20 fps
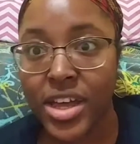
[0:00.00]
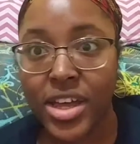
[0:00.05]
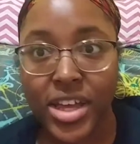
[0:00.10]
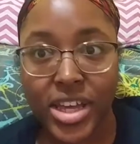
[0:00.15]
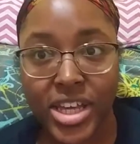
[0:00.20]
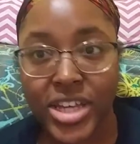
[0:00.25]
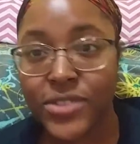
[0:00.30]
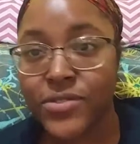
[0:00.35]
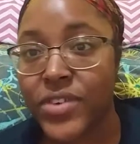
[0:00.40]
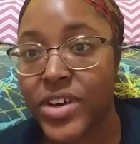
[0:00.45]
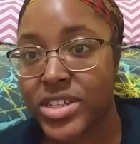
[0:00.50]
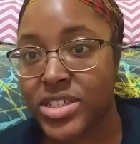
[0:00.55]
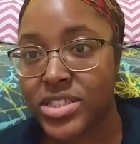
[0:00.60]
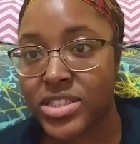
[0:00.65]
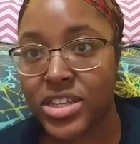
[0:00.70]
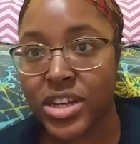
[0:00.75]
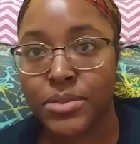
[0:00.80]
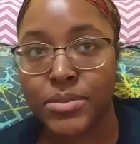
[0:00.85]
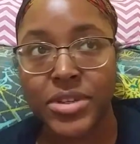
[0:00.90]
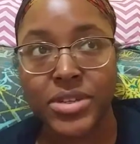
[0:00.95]
he fesses
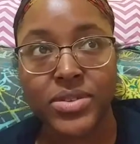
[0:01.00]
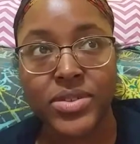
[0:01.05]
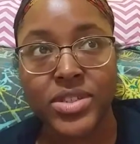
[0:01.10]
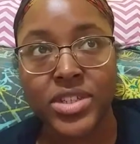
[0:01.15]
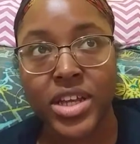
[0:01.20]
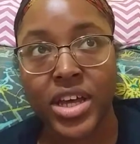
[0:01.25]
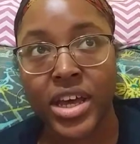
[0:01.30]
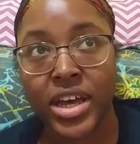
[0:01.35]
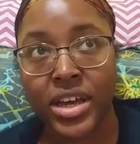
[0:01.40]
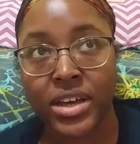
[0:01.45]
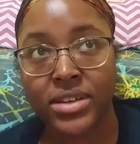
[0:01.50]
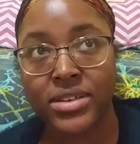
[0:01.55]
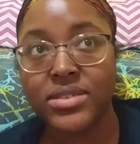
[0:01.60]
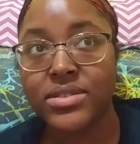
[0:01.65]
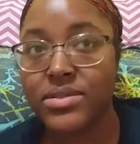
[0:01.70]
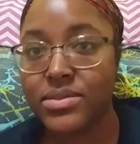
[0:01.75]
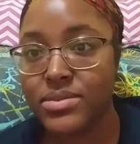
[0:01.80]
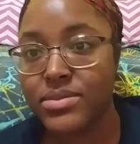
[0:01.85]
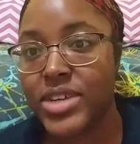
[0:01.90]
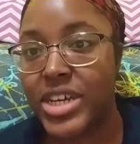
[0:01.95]
up and he's like,
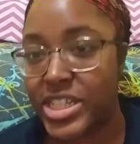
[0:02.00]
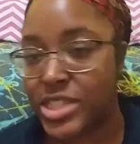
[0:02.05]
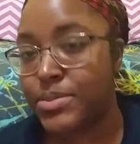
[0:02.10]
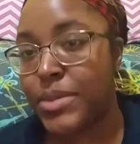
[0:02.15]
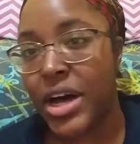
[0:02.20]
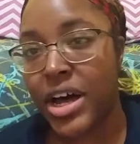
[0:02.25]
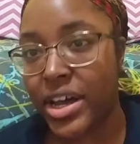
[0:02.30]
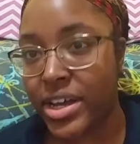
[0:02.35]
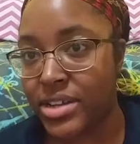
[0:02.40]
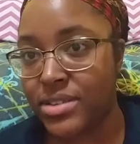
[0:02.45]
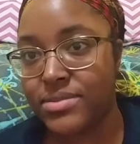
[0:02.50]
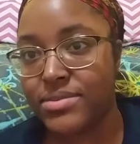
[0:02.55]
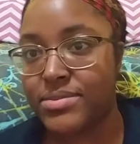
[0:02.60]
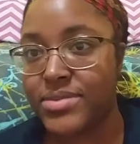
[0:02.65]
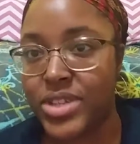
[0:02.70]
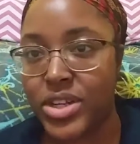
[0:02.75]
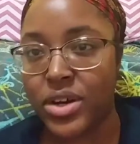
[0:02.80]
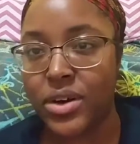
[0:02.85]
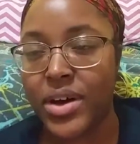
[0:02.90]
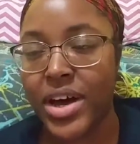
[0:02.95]
it's mine.
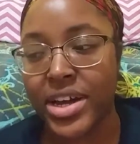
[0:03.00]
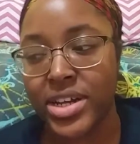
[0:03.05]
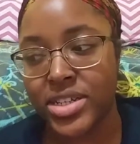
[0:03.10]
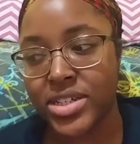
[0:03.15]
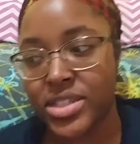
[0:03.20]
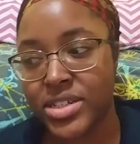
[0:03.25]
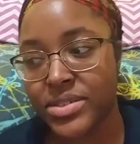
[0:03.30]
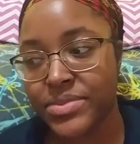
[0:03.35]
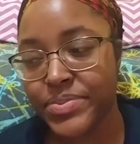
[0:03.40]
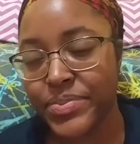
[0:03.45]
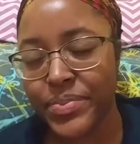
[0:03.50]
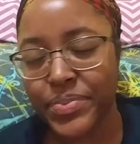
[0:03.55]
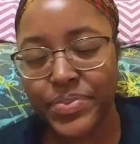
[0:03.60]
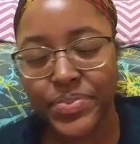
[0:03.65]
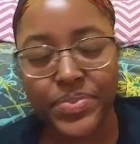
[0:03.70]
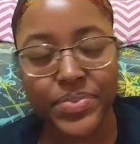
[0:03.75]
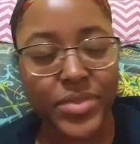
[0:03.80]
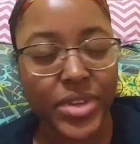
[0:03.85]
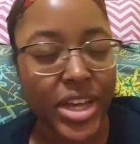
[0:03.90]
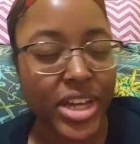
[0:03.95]
I did it.
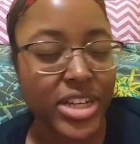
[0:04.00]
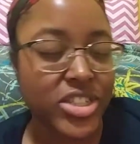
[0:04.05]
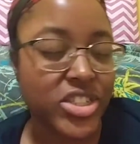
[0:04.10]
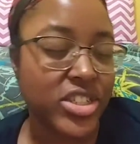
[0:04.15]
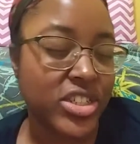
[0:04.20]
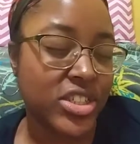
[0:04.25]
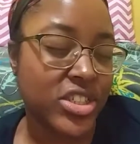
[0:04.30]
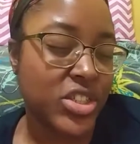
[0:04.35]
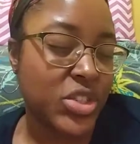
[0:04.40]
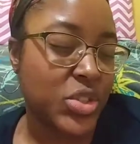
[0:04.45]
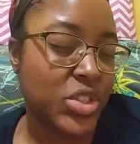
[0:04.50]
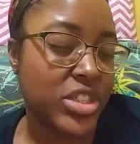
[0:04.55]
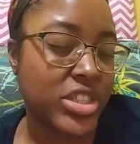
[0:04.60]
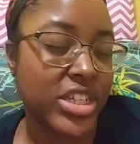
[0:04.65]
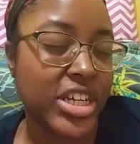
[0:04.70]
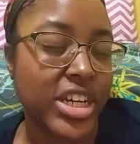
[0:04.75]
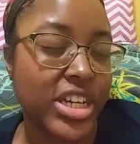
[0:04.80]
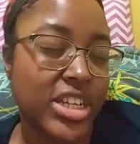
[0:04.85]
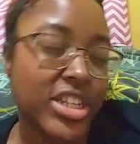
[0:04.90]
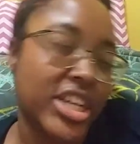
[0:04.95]
Okay, she excuses
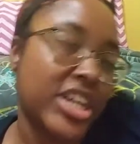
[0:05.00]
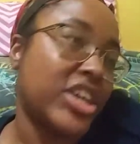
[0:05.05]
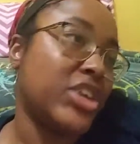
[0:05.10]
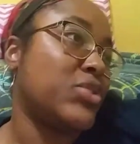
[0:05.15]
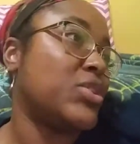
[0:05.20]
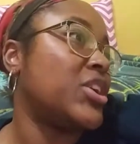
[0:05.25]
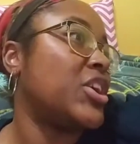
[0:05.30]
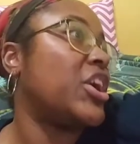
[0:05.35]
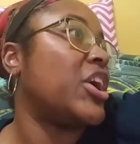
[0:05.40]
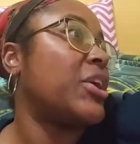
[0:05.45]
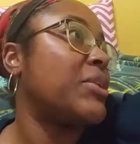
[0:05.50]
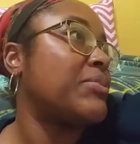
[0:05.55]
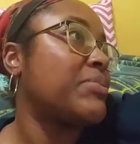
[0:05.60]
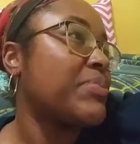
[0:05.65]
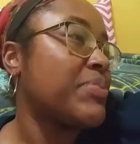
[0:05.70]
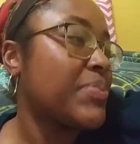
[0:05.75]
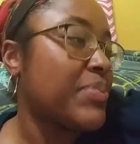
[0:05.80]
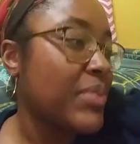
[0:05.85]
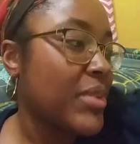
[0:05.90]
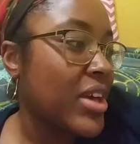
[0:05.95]
Nikki. Nikki can go.
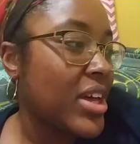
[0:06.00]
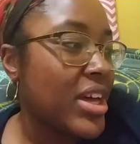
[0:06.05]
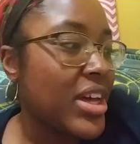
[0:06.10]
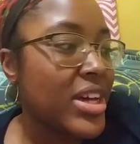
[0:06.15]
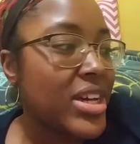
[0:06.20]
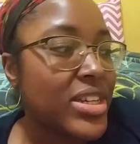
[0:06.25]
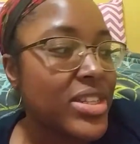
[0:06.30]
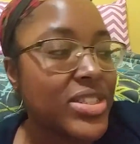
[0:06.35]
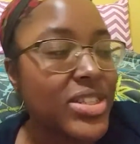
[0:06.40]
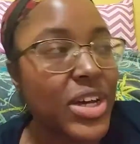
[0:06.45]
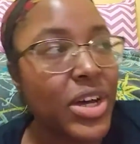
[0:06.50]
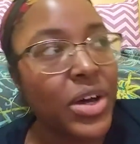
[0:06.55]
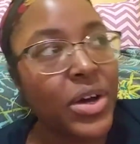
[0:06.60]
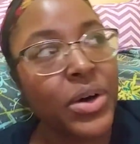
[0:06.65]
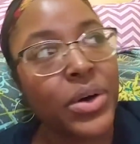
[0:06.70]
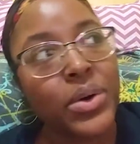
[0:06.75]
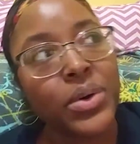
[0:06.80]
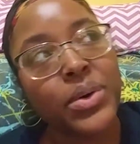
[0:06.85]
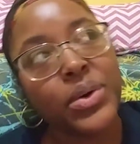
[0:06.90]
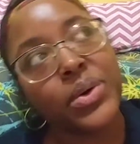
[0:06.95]

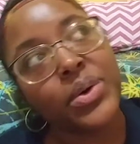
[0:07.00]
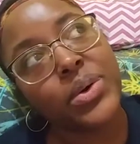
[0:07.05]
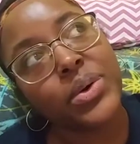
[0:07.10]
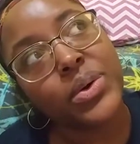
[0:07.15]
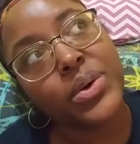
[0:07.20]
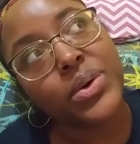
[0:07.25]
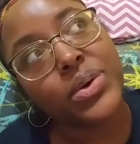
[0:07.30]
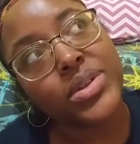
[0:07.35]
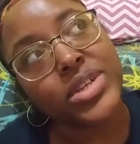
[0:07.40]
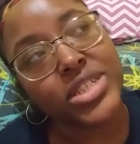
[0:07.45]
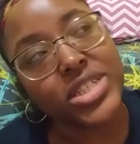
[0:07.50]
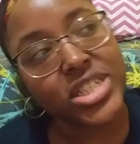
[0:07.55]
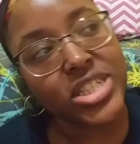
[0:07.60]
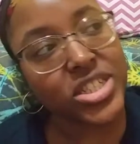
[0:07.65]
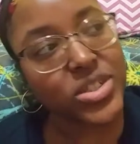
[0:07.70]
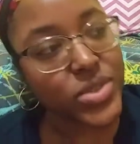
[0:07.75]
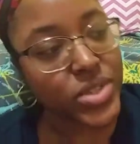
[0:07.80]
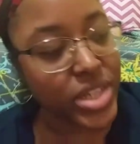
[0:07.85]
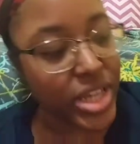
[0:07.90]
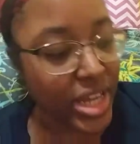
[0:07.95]
So the
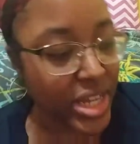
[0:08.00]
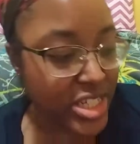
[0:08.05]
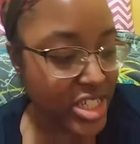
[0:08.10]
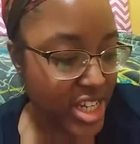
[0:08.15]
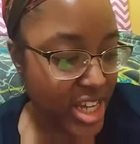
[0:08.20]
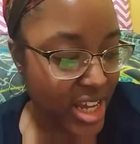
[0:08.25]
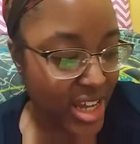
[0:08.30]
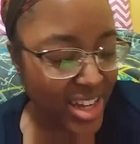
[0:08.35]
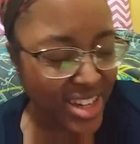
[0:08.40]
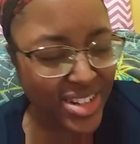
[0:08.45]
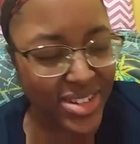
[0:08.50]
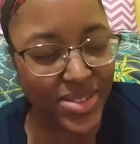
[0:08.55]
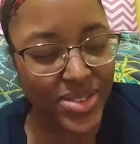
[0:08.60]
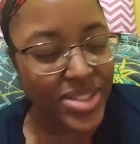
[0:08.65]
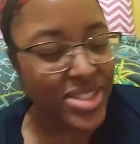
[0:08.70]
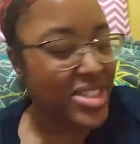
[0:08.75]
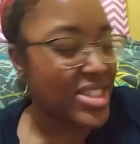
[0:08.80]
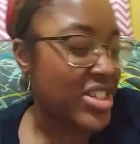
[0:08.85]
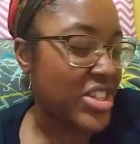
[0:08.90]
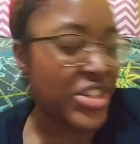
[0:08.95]
teacher was like, Jay, I know
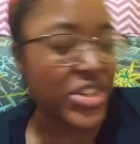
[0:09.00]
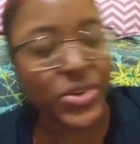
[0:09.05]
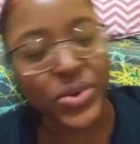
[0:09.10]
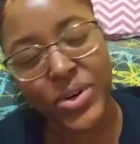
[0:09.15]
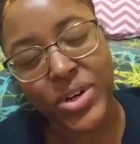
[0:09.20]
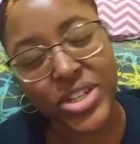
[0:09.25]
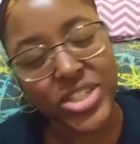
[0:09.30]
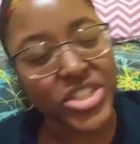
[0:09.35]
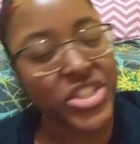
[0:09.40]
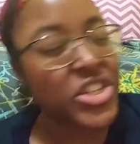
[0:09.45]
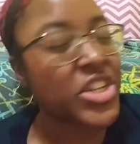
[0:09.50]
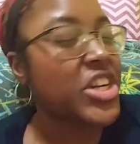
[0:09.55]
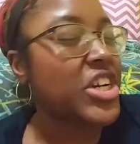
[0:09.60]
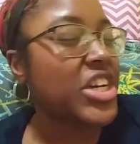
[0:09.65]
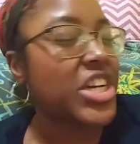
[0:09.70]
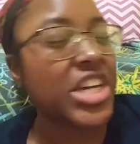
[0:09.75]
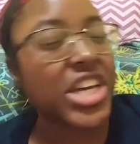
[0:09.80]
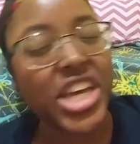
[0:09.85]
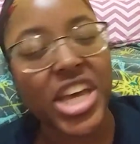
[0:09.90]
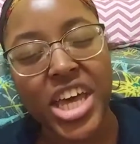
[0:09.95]
this isn't yours. You're a
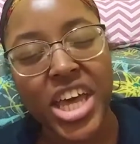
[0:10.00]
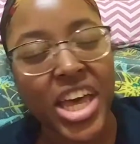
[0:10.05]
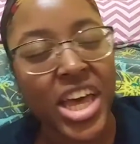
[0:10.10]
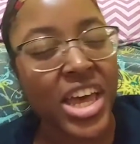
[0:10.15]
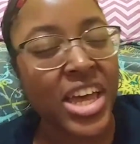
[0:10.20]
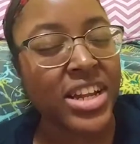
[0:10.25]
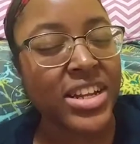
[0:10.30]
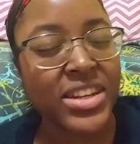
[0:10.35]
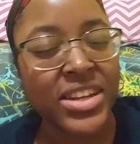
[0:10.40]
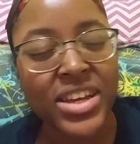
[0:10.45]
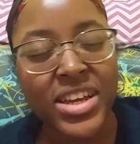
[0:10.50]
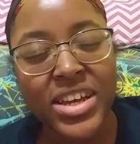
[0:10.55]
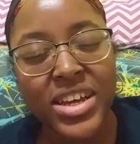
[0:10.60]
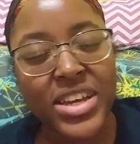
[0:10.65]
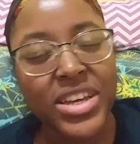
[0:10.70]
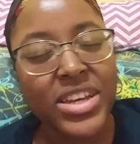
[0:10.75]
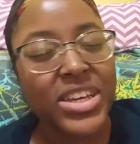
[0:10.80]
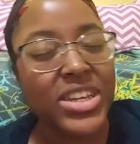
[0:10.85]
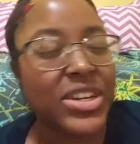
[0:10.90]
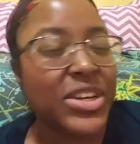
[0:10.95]
good kid.
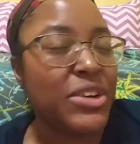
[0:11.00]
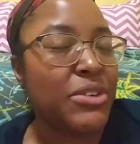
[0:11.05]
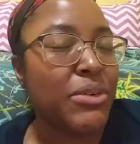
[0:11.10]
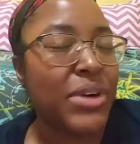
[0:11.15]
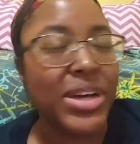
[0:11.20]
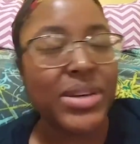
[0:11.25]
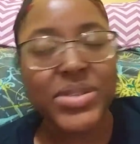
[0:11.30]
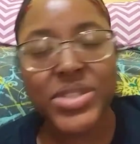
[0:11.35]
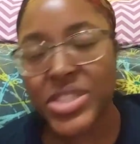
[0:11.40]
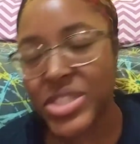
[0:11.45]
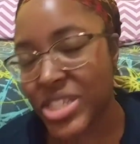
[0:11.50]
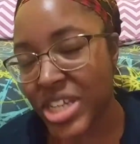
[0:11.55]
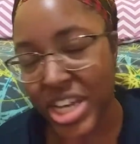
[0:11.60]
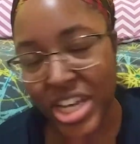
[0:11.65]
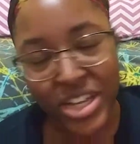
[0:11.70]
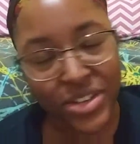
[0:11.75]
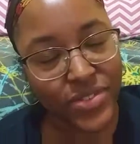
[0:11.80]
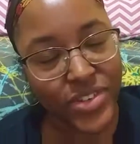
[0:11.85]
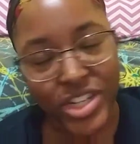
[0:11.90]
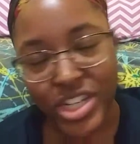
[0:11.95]
And, why would you take
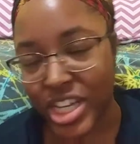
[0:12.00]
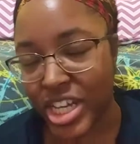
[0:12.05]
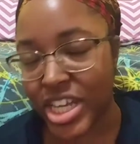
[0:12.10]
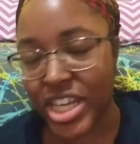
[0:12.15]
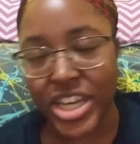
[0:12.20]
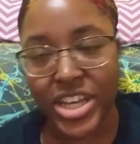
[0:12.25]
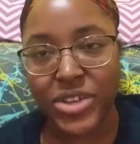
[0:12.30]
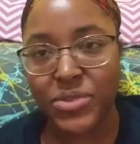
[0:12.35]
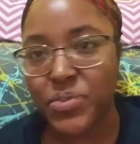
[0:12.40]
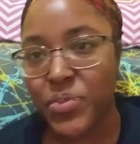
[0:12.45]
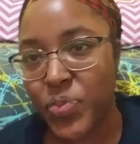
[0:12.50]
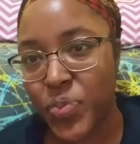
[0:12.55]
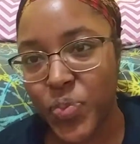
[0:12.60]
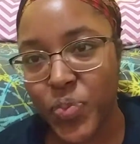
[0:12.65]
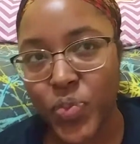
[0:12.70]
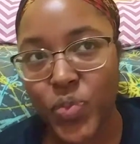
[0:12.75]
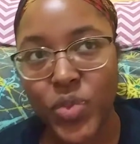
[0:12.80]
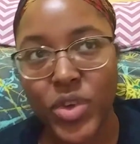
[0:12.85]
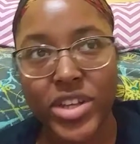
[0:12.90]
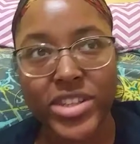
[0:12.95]
up for Nikki?
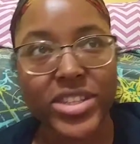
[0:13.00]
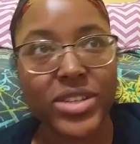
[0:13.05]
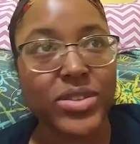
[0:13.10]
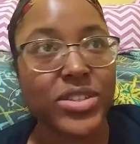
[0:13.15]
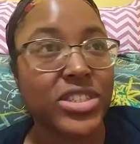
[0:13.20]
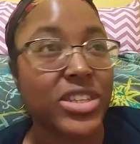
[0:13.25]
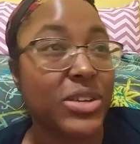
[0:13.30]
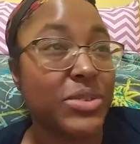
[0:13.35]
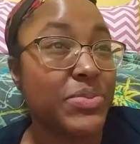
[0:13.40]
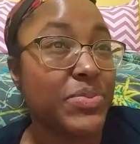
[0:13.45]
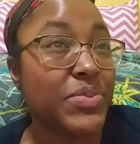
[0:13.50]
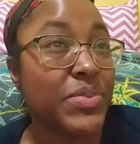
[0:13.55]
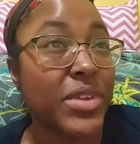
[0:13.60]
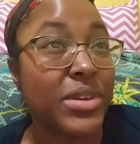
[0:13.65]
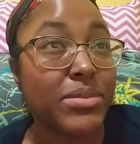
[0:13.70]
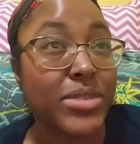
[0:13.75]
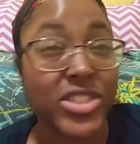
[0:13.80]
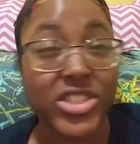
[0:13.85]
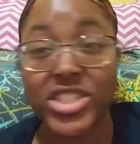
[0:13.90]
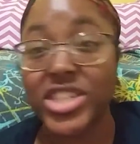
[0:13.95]
So and so.
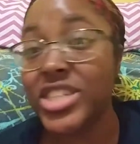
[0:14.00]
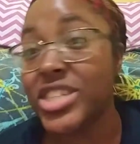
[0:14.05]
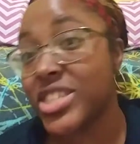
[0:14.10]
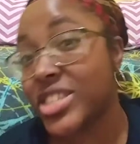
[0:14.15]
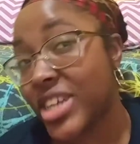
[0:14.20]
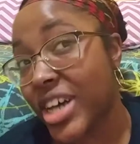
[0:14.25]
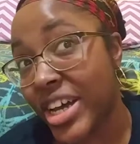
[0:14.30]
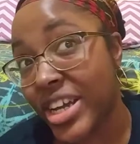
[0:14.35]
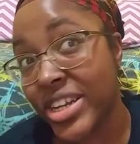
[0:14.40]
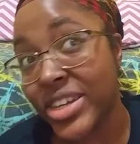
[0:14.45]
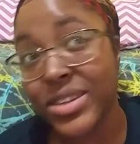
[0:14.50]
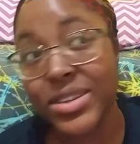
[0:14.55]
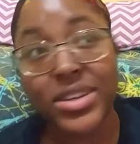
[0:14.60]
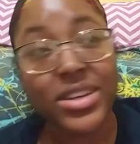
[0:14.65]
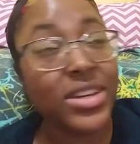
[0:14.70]
But she decided,